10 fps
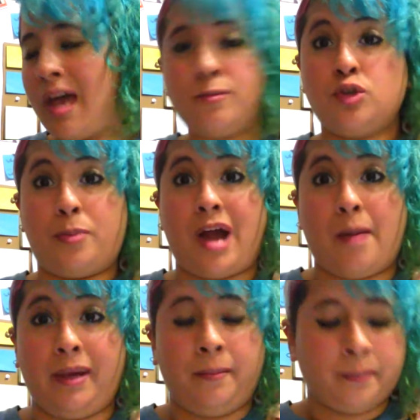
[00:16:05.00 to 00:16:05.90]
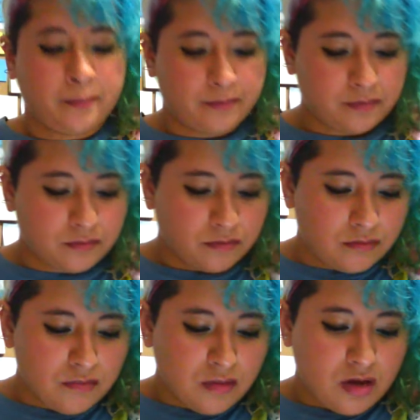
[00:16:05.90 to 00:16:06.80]
I'm super happy.
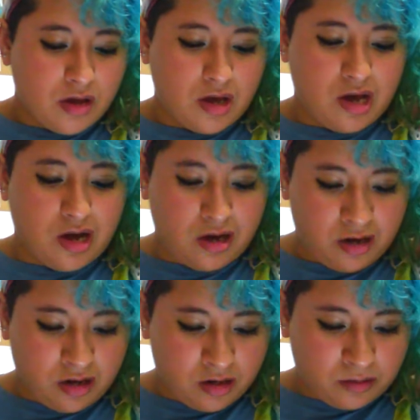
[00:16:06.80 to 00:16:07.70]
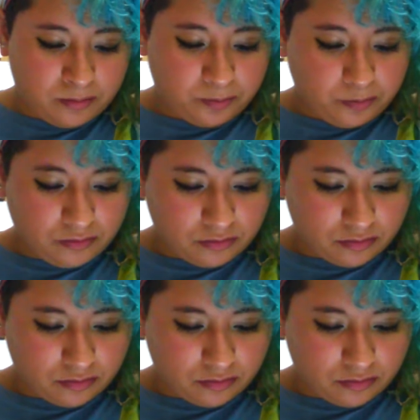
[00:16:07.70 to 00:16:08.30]
Um,